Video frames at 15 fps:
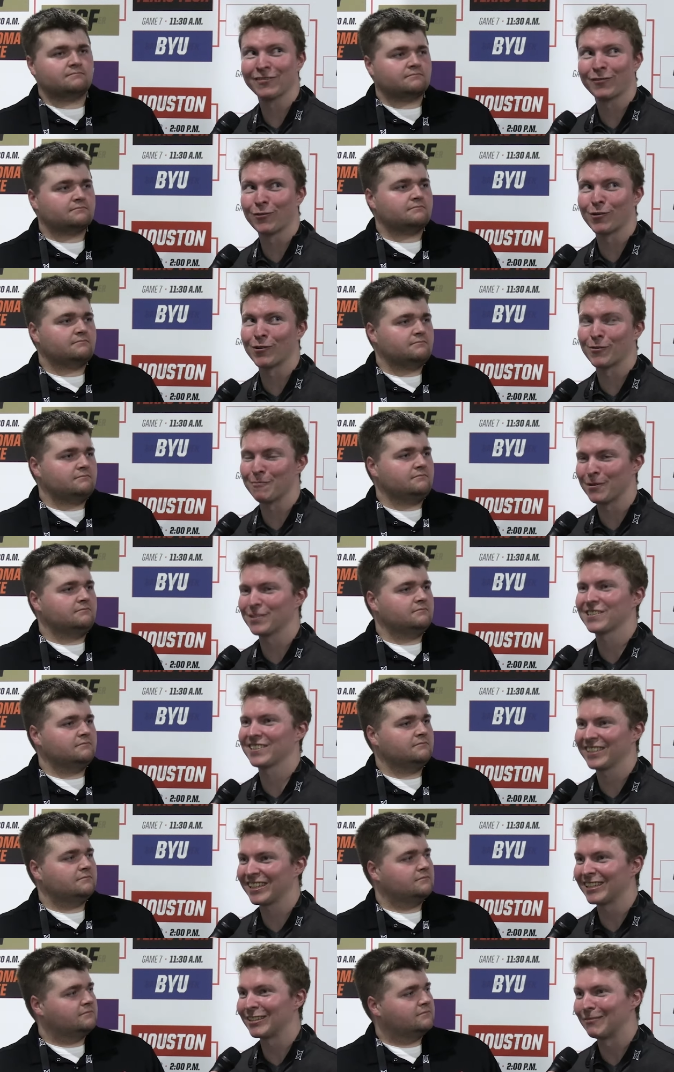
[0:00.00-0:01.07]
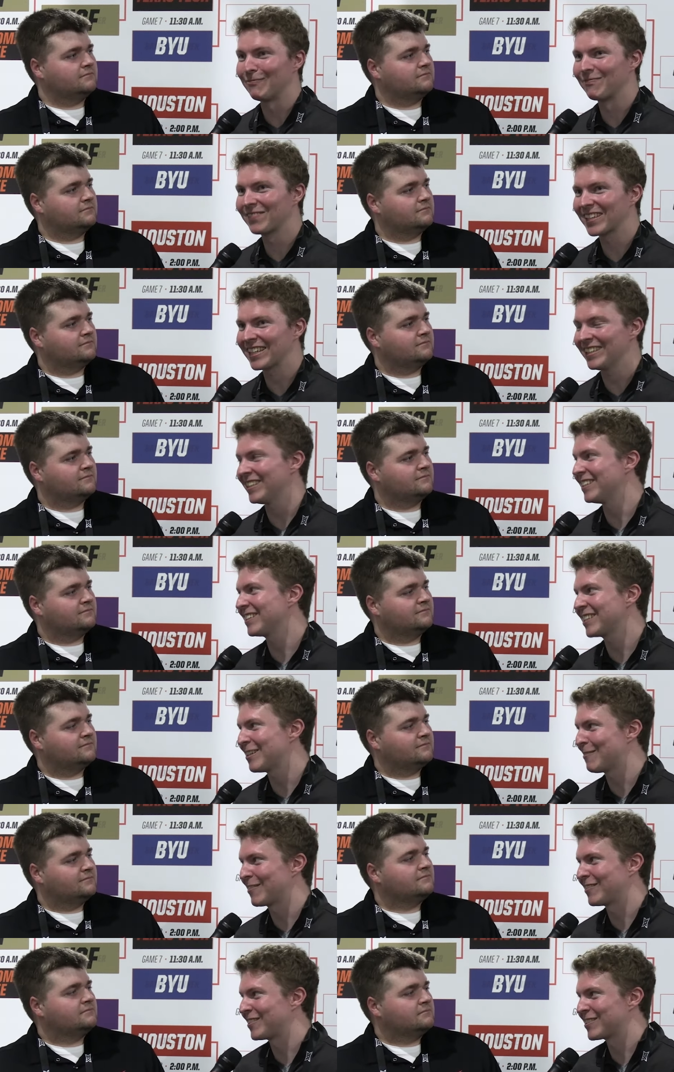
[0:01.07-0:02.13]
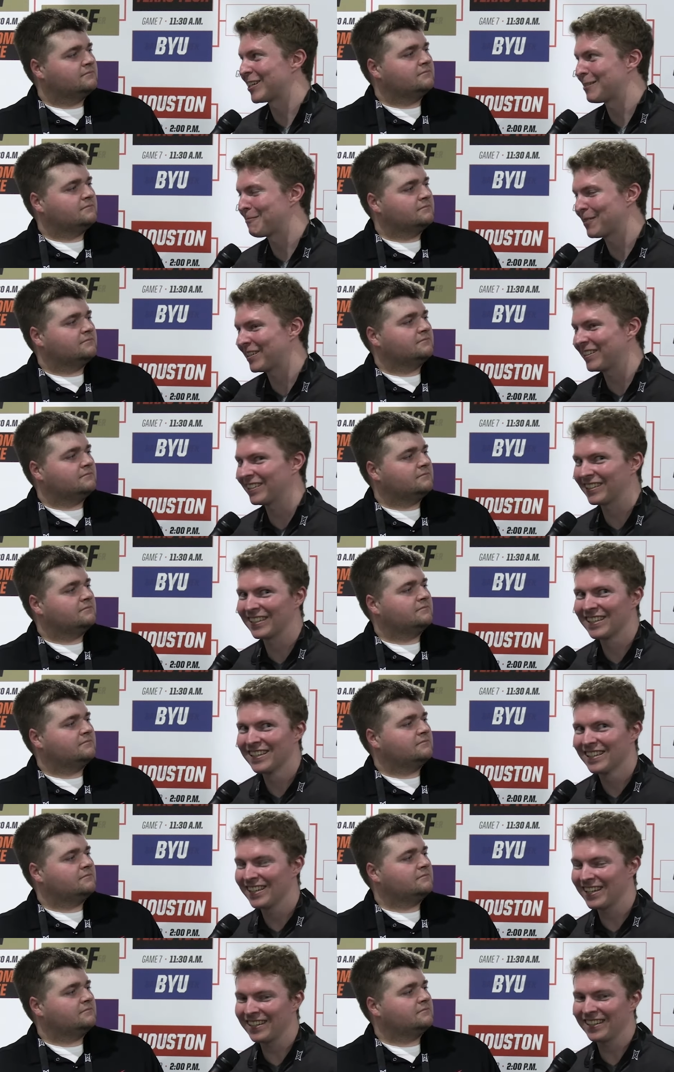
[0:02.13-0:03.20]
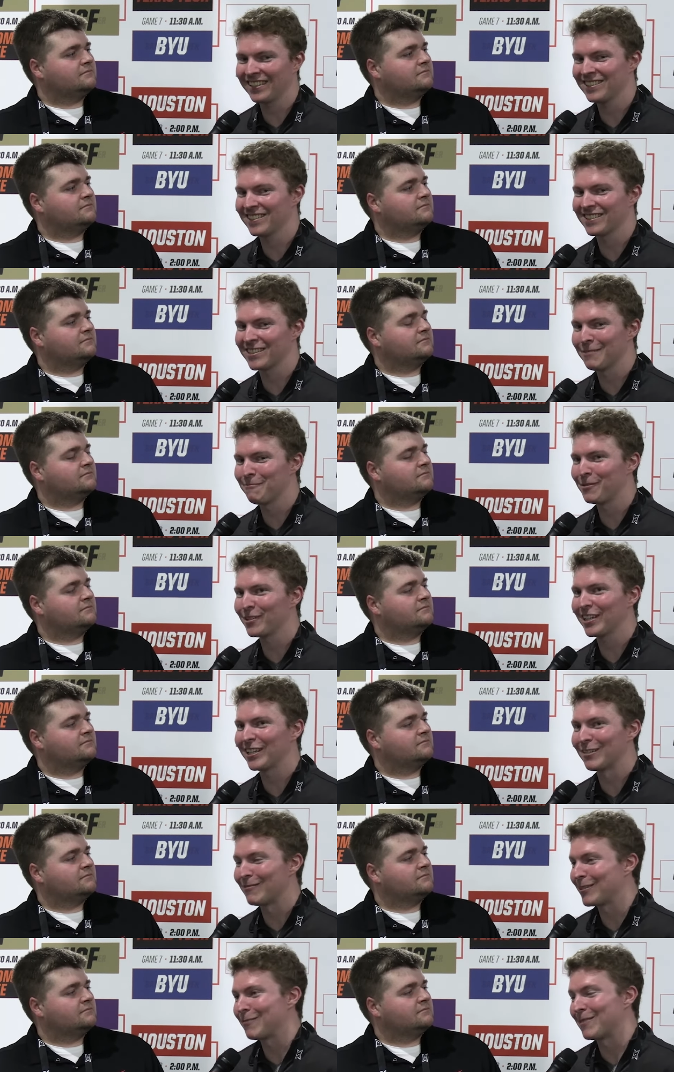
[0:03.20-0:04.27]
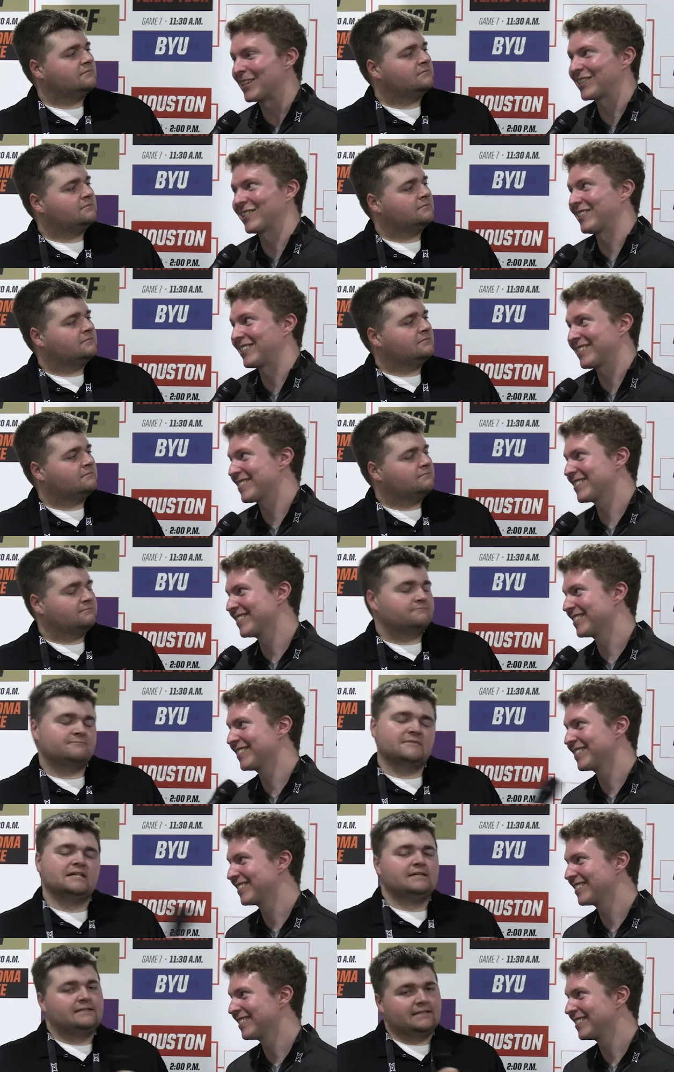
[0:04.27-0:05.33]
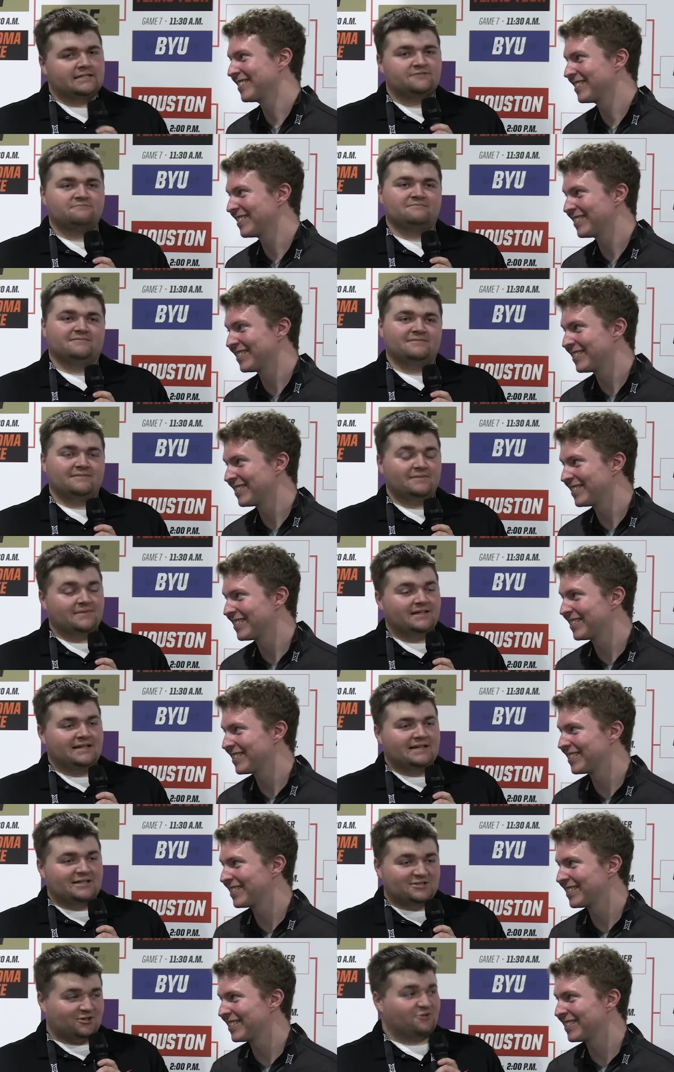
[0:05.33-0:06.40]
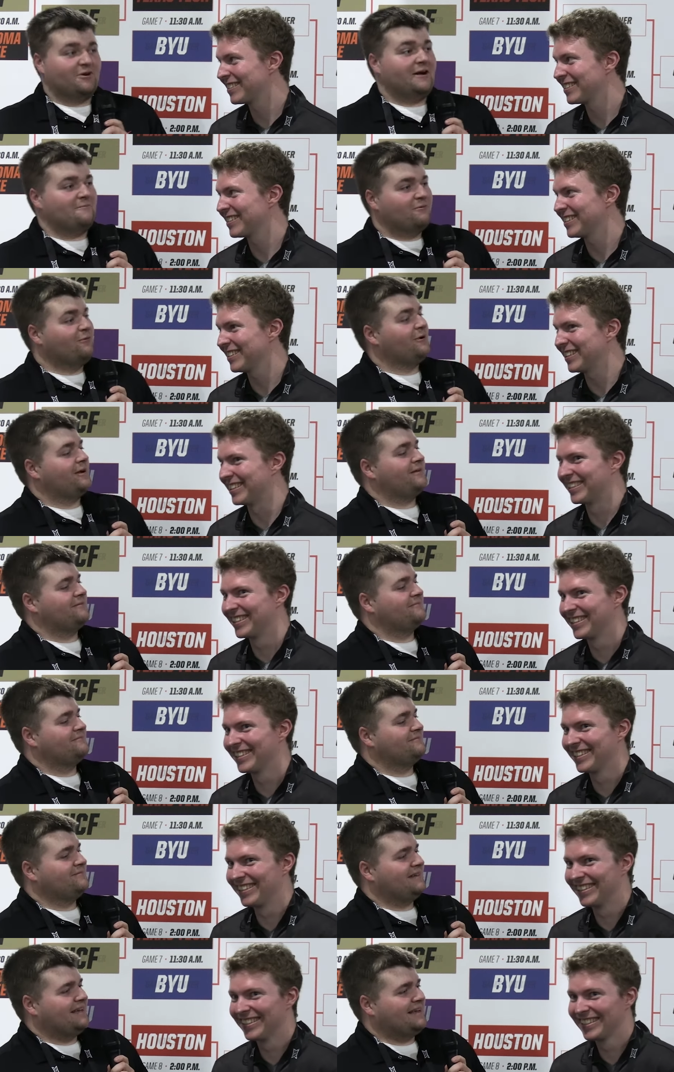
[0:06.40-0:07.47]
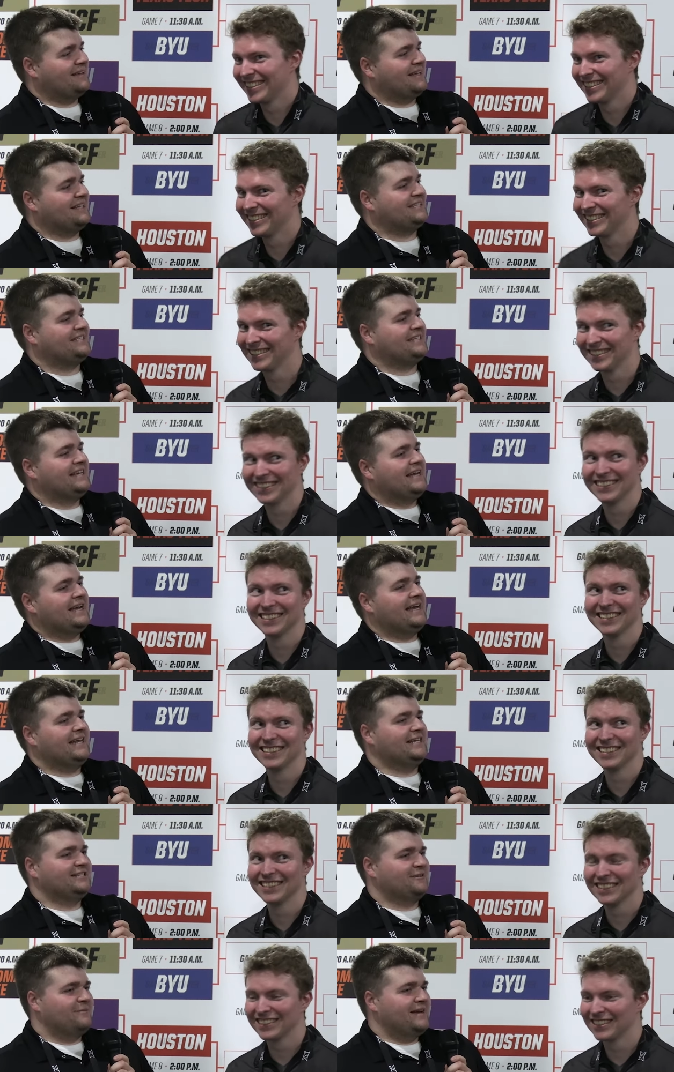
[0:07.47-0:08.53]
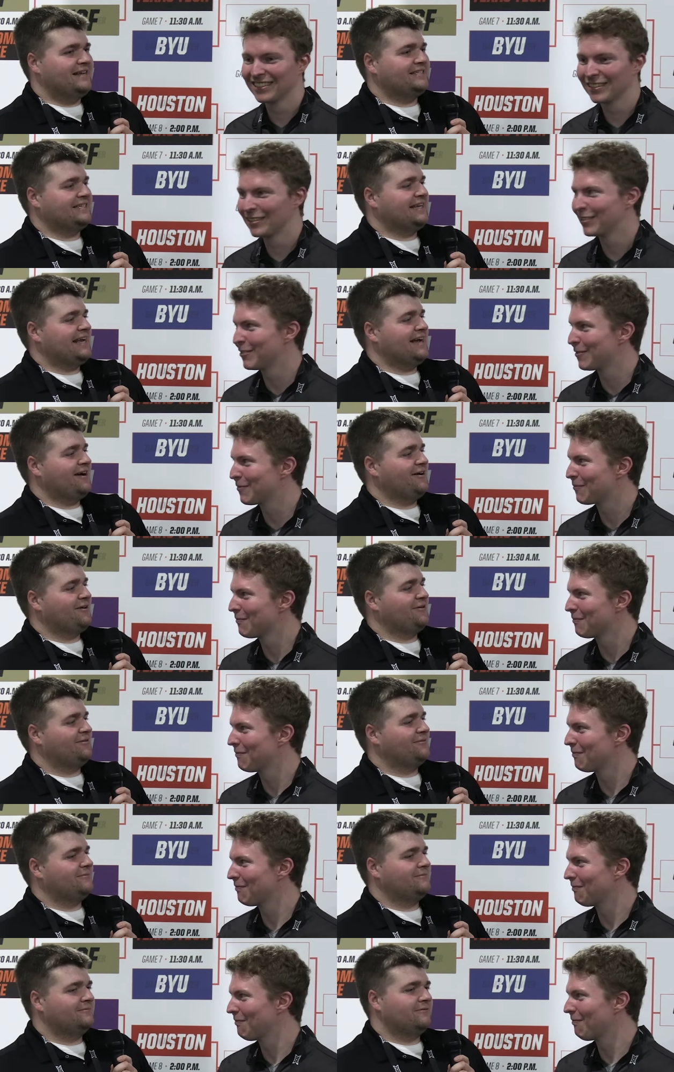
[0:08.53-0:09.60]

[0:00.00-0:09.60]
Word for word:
Speaker 1: for most of the game, and they came out on top. And I, it, it's a simple game when you make shots.
Speaker 2: That's, it's a great point. It, it's it is amazing how